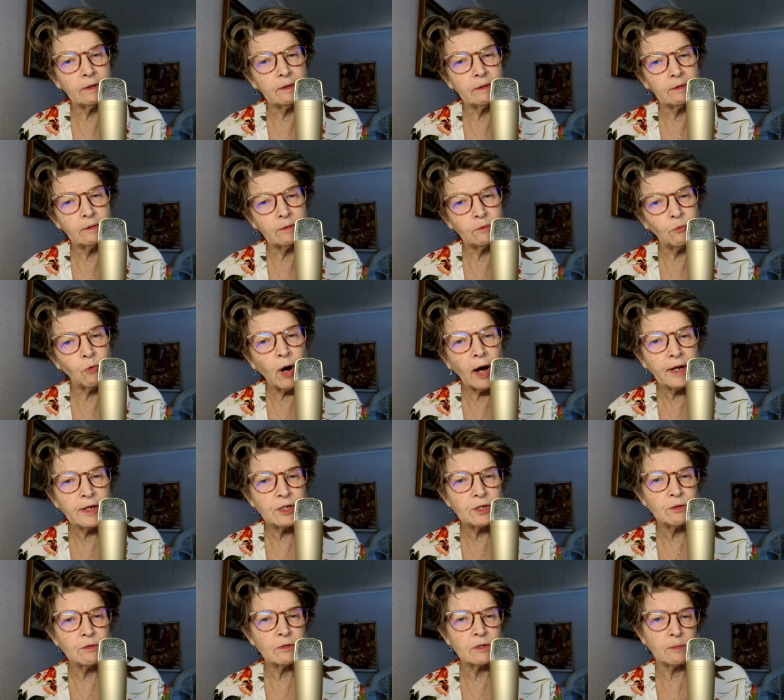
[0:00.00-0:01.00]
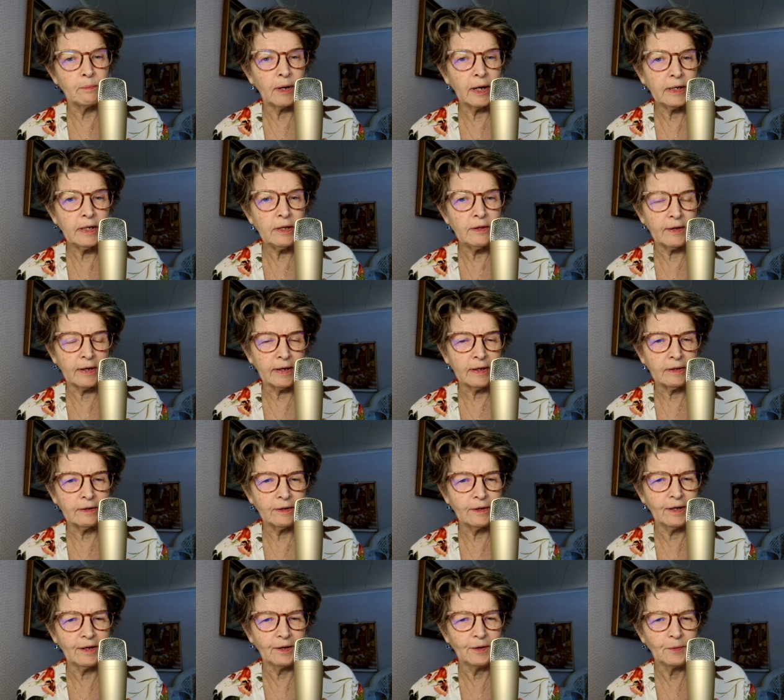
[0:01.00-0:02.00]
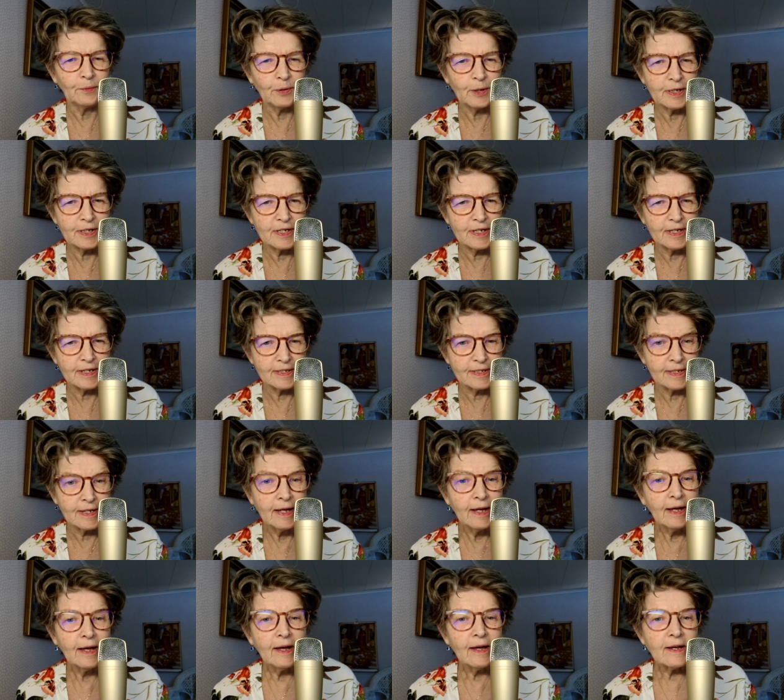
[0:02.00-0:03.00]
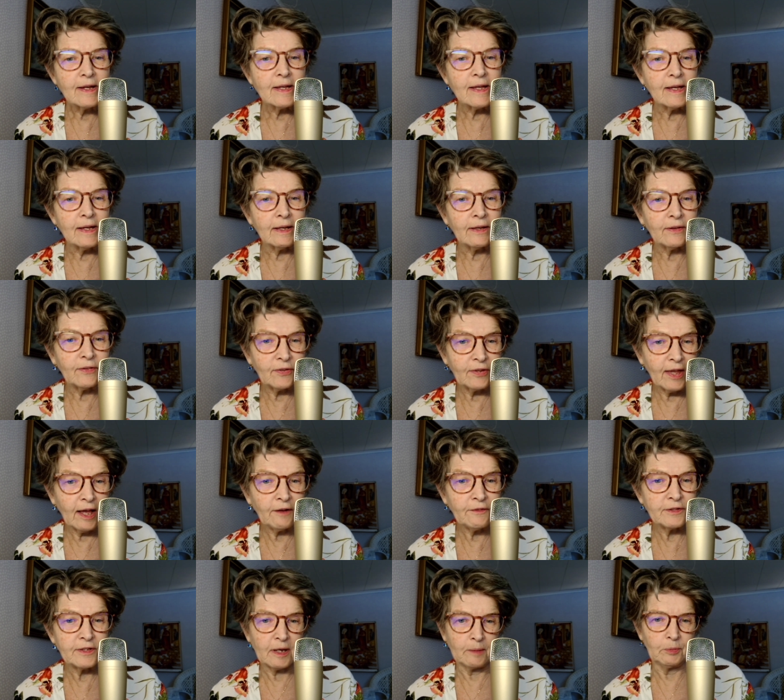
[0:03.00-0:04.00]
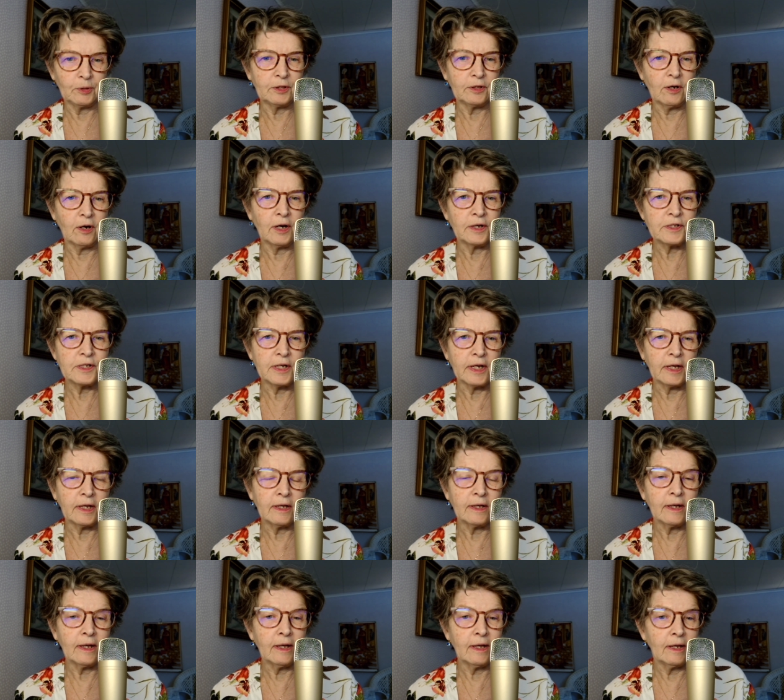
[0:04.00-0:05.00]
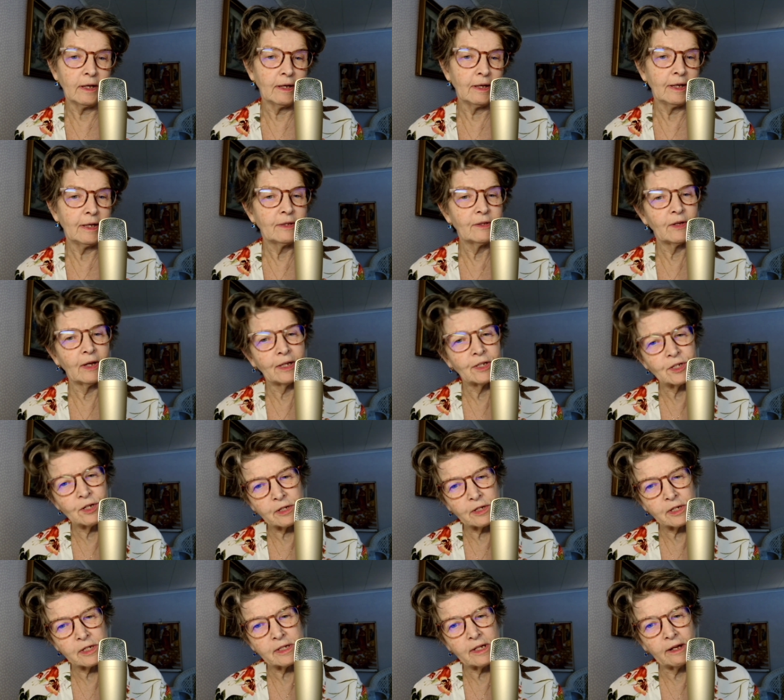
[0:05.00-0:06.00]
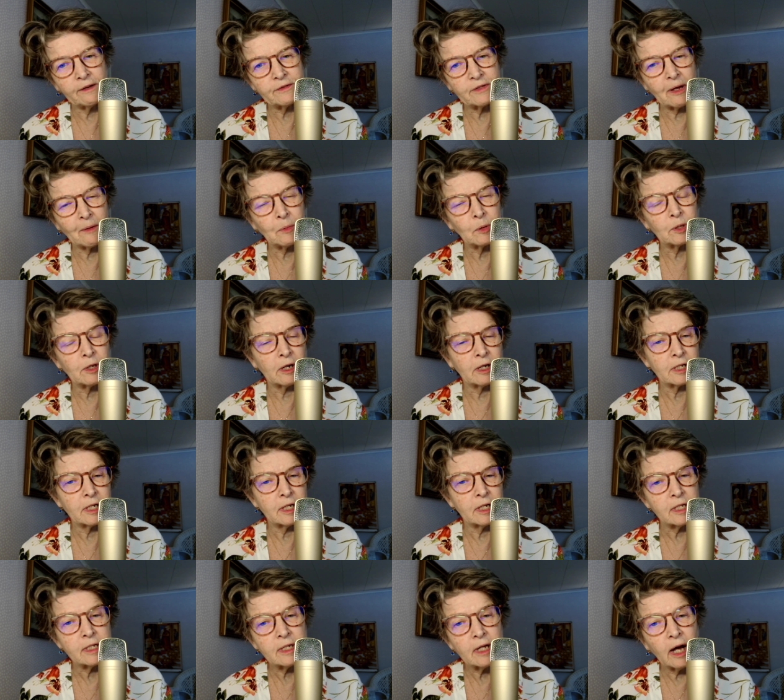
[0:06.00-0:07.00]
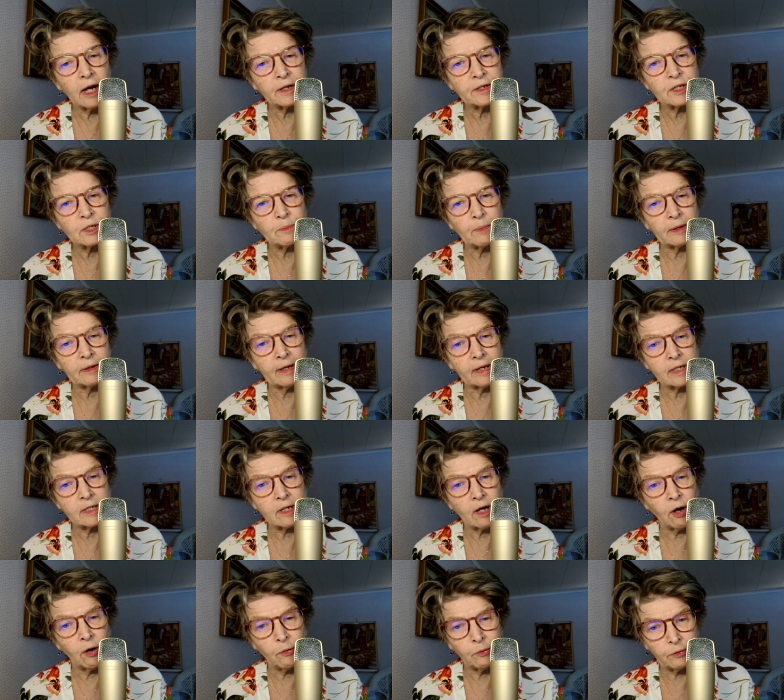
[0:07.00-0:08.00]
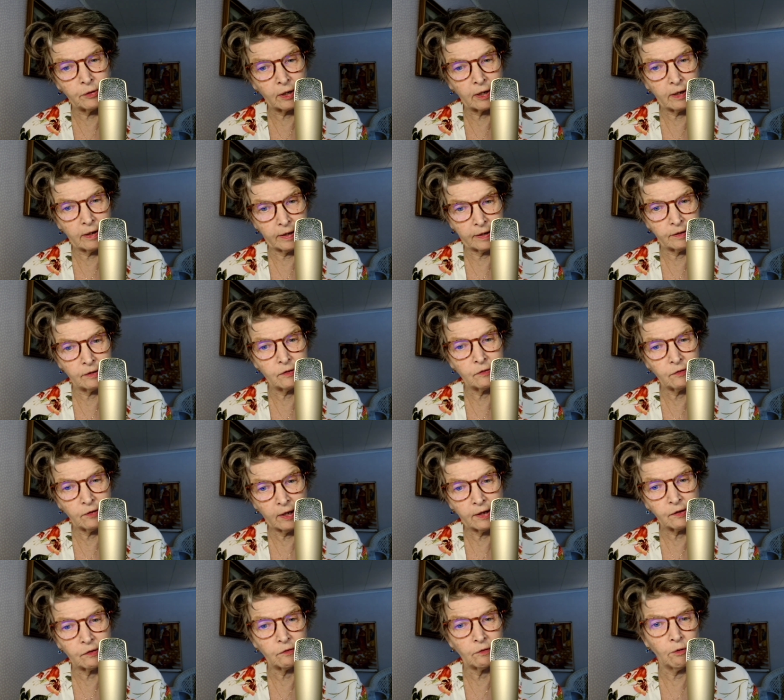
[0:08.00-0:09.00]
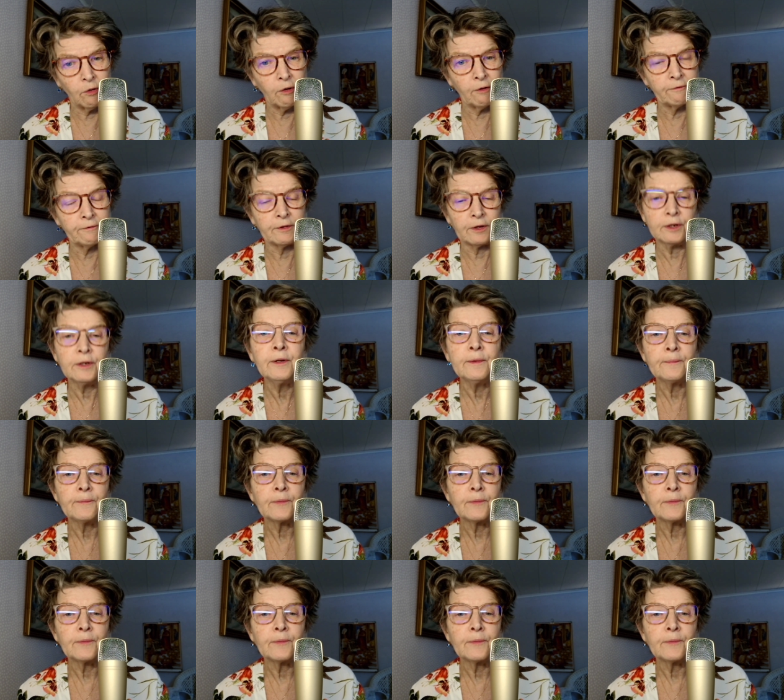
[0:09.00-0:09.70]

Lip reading: why choose a body then which is self-sabotaging. It's not a self-sabotage in such, but that's how the client says often.